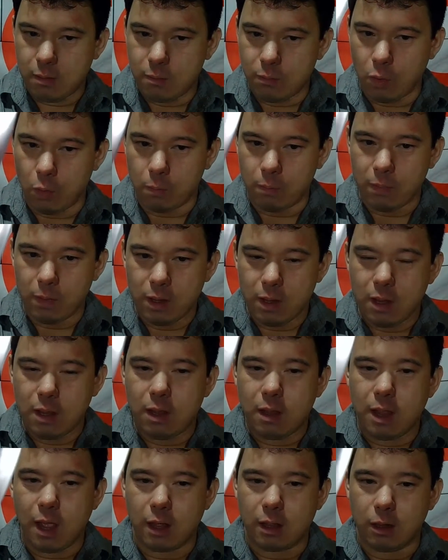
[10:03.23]
Boom.
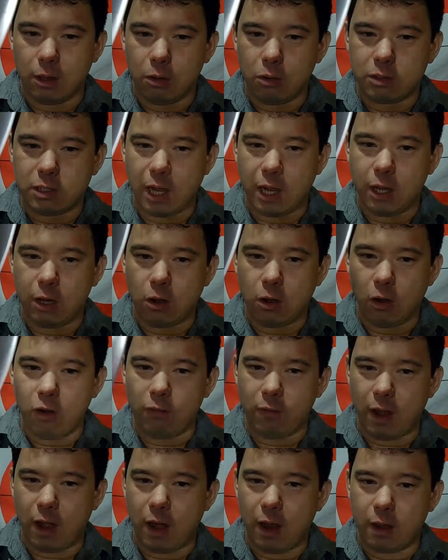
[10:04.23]
Yeah, the little tiny
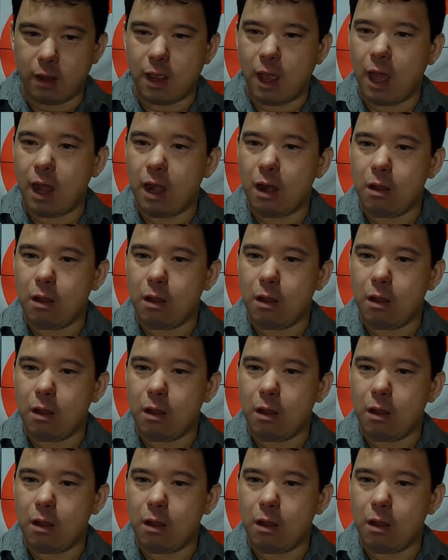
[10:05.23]
curve. And I kind